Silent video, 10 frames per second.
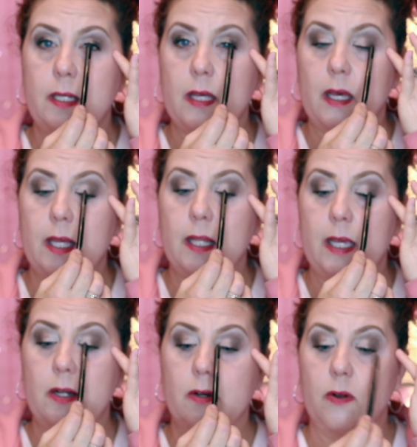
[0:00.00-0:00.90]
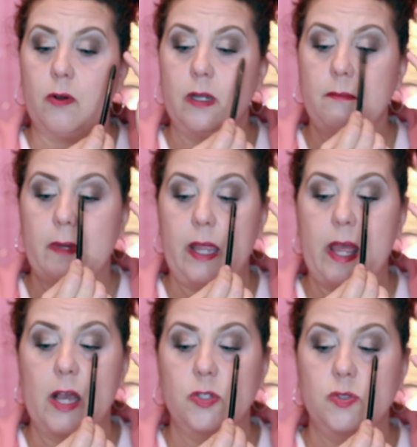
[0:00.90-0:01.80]
any eyeliner on my
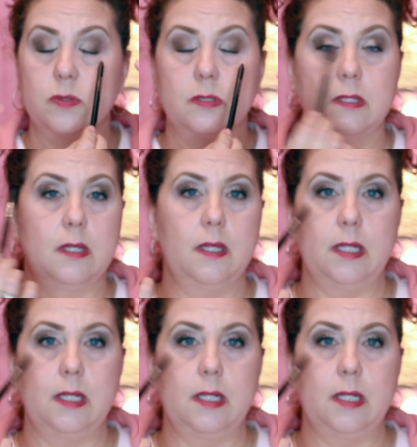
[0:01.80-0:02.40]
actual